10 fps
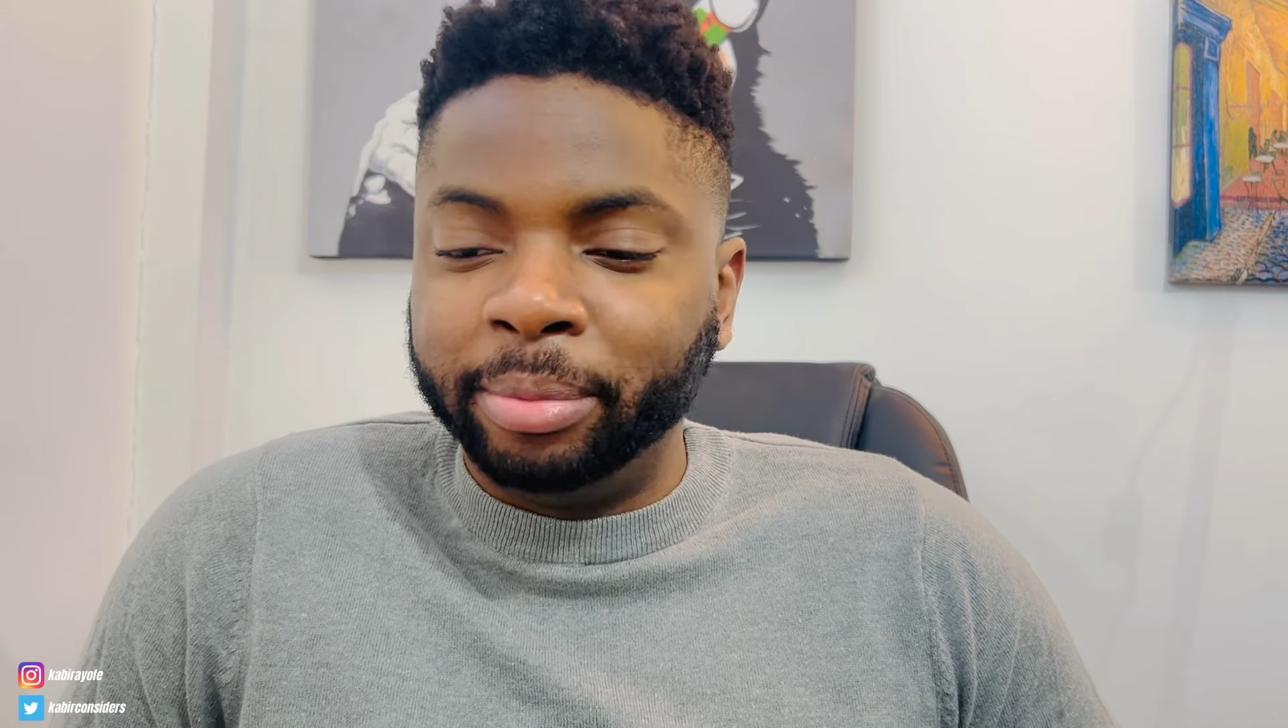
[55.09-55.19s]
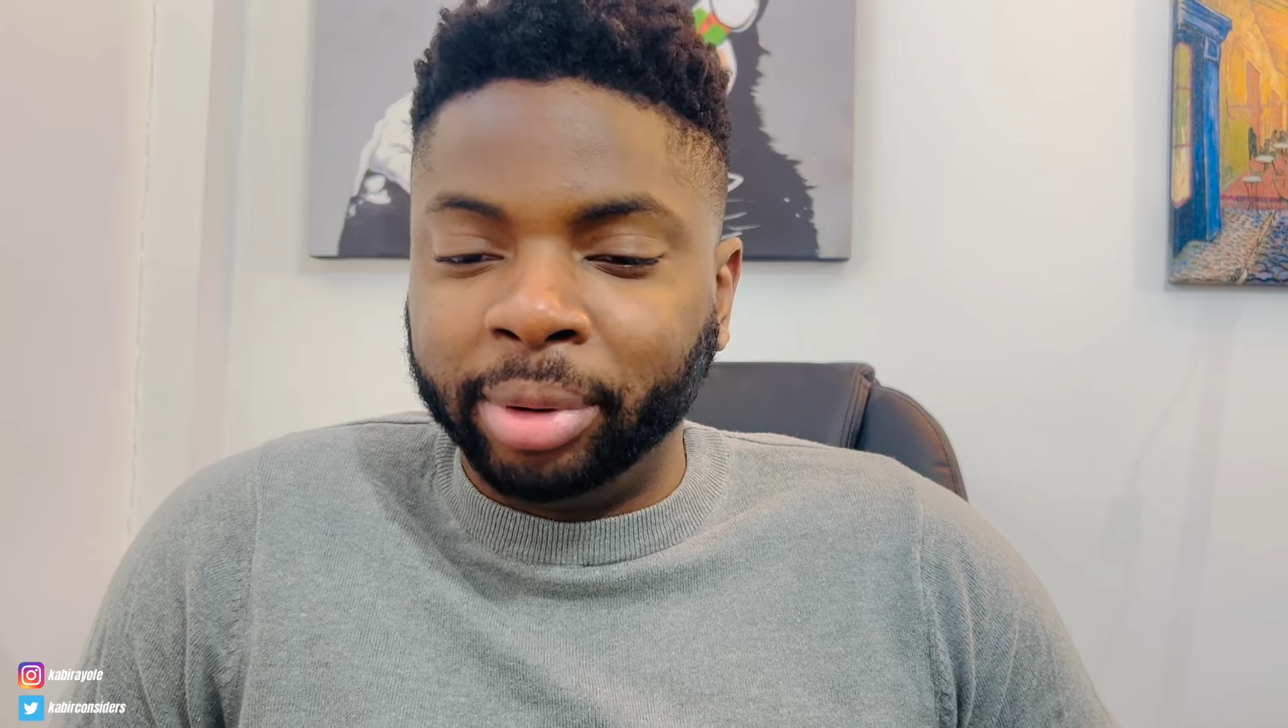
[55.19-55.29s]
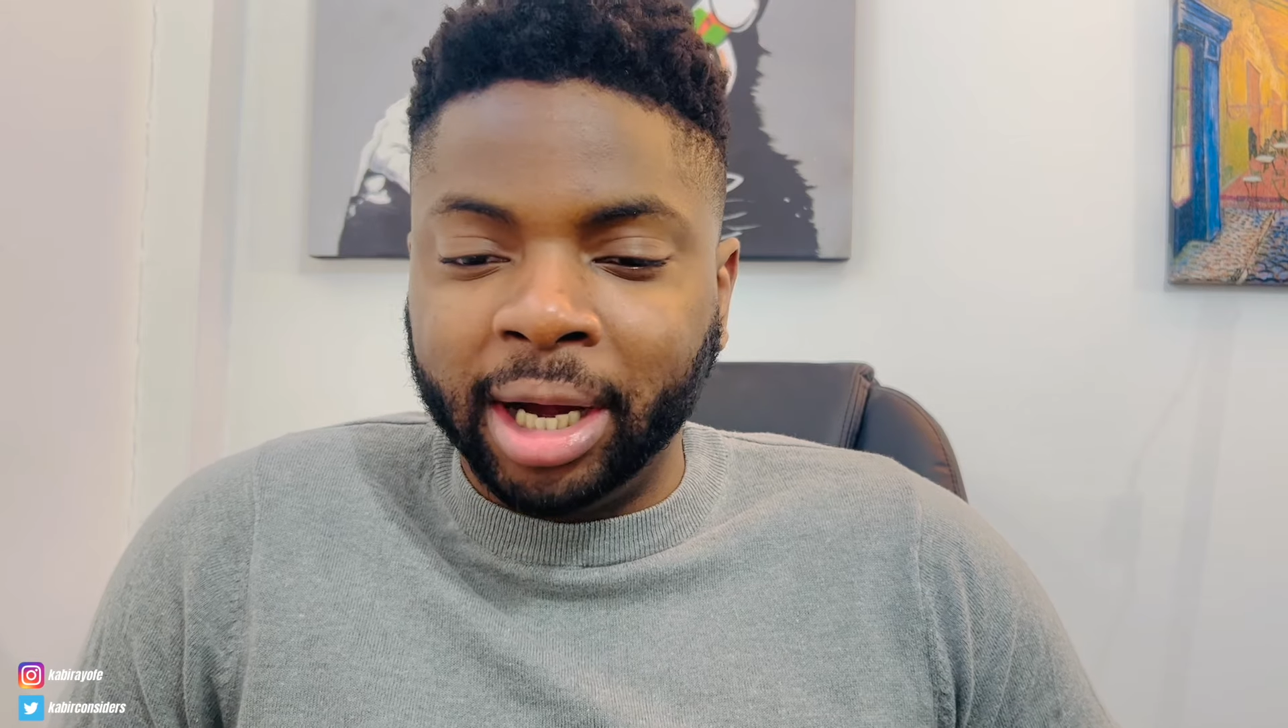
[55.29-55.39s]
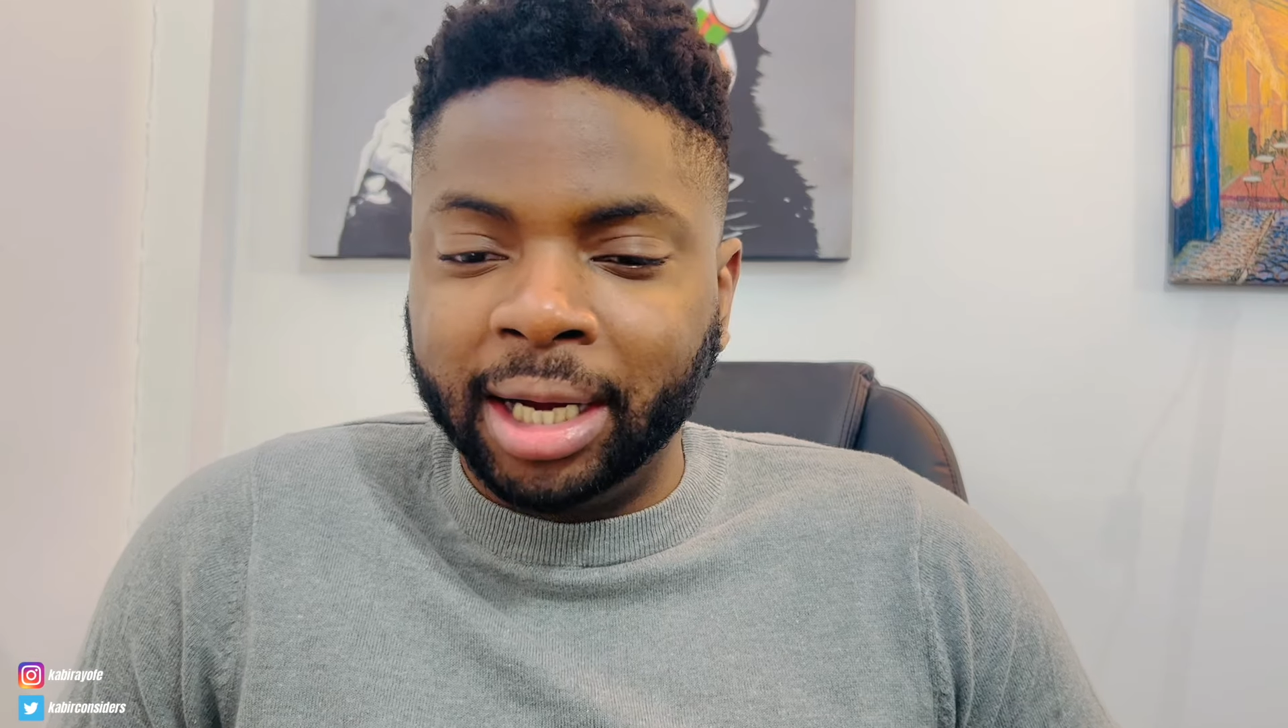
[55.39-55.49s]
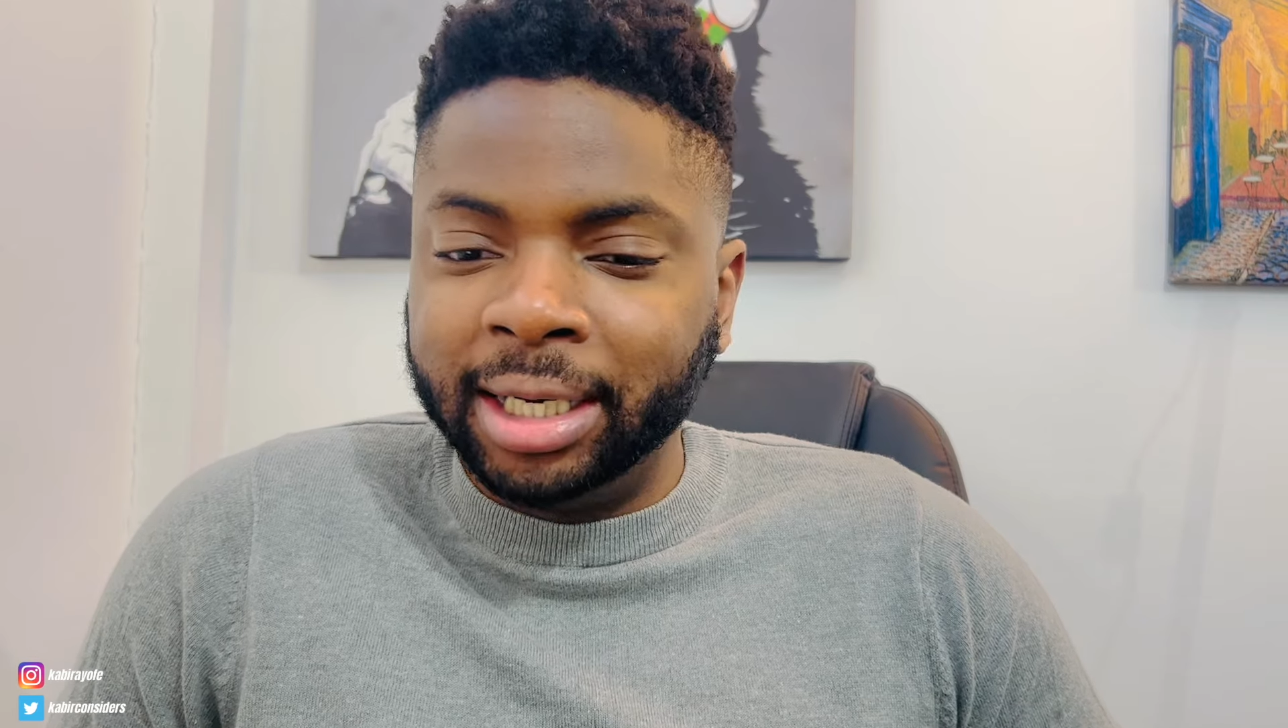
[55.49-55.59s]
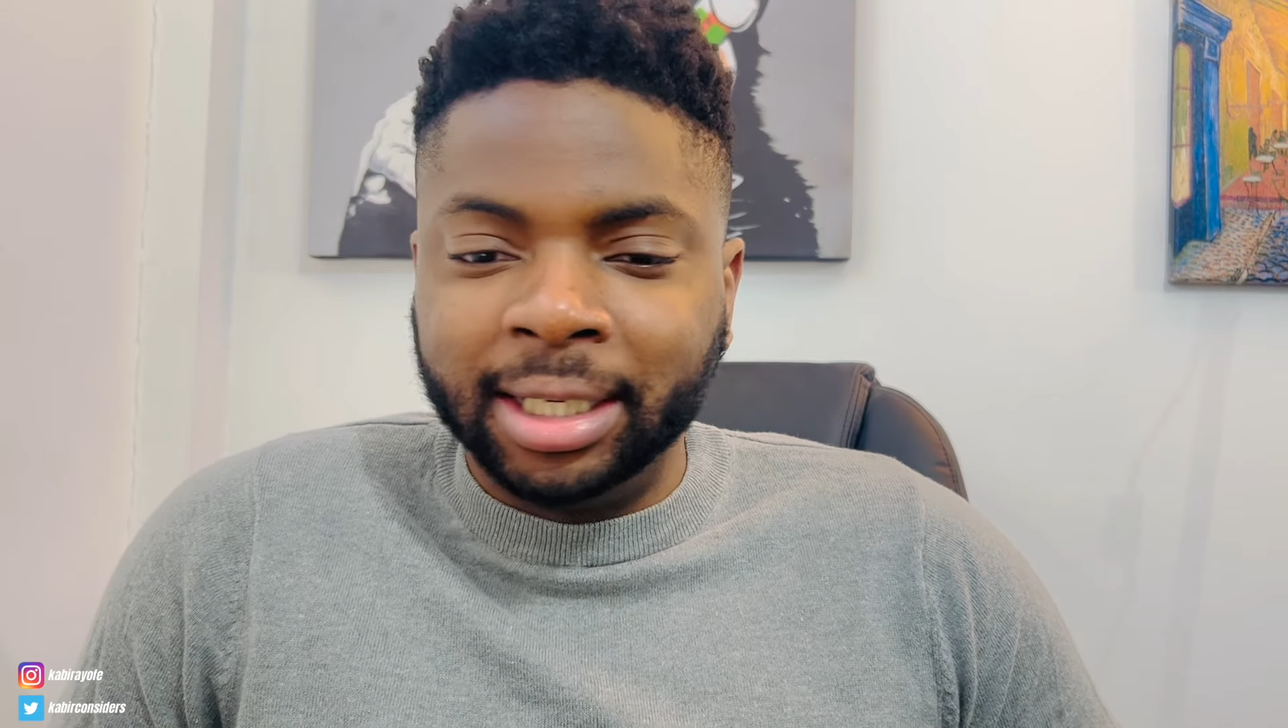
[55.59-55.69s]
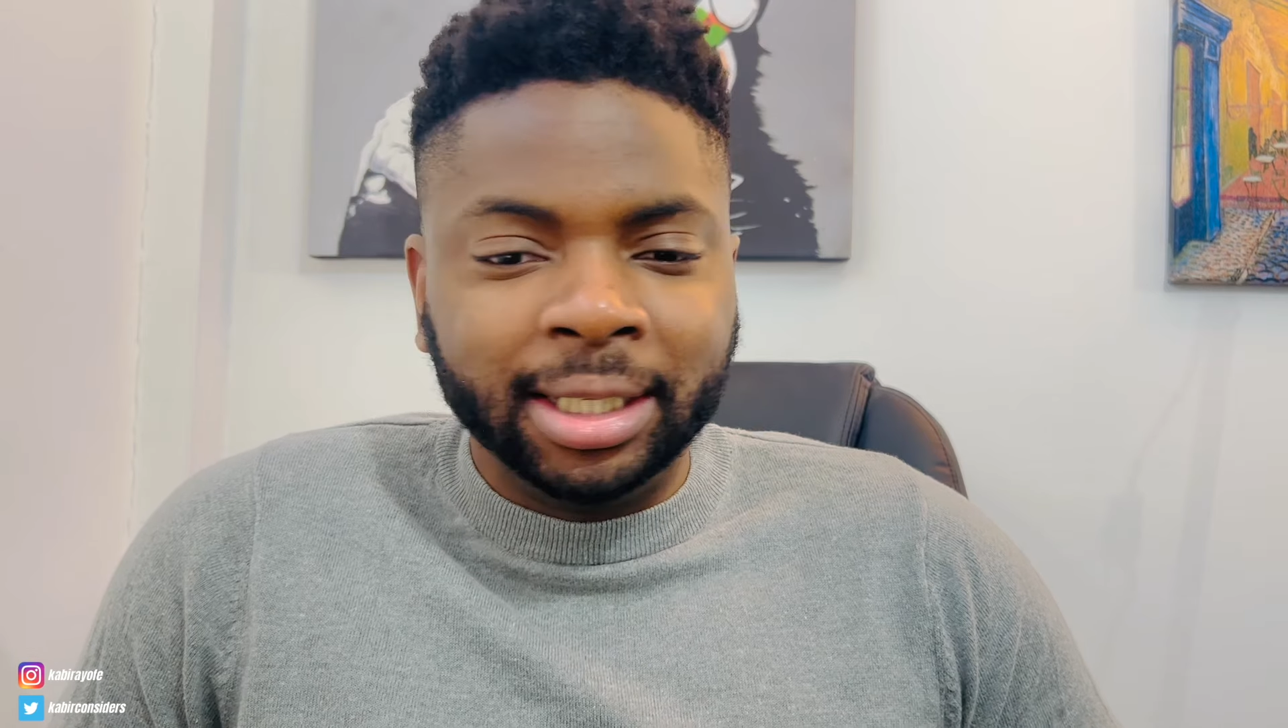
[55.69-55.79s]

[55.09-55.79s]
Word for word: but